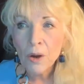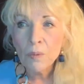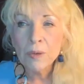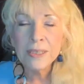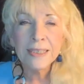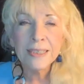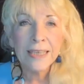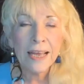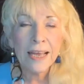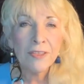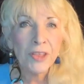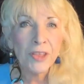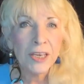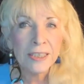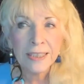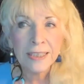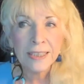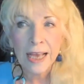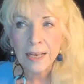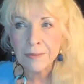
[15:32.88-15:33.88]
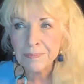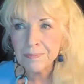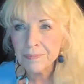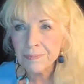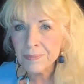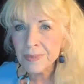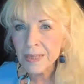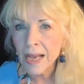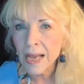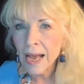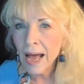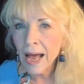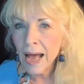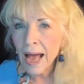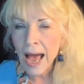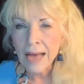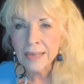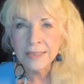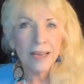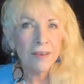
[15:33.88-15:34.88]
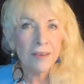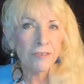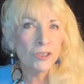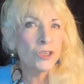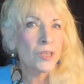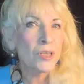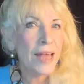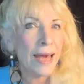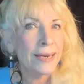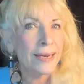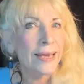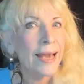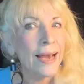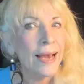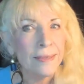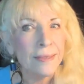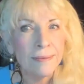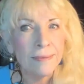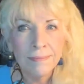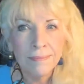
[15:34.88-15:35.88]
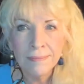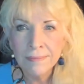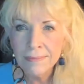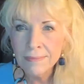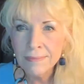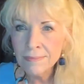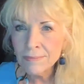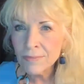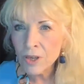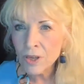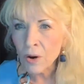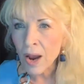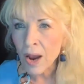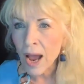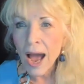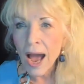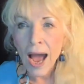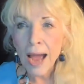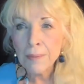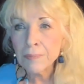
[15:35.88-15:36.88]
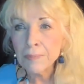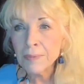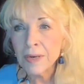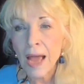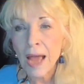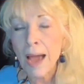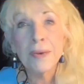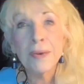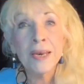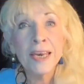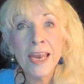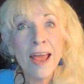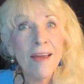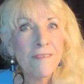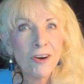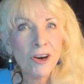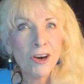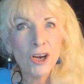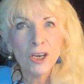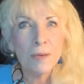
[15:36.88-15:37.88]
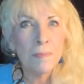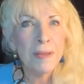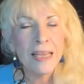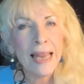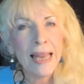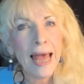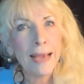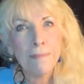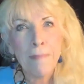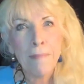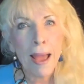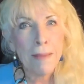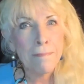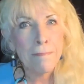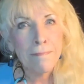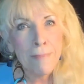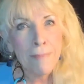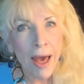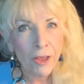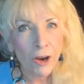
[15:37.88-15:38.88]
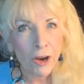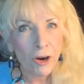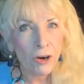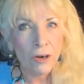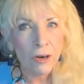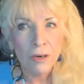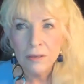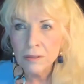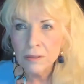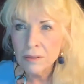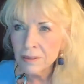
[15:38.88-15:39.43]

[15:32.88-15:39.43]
We say things like, I'll never do that again. Or I'm I'm never gonna be like my mother.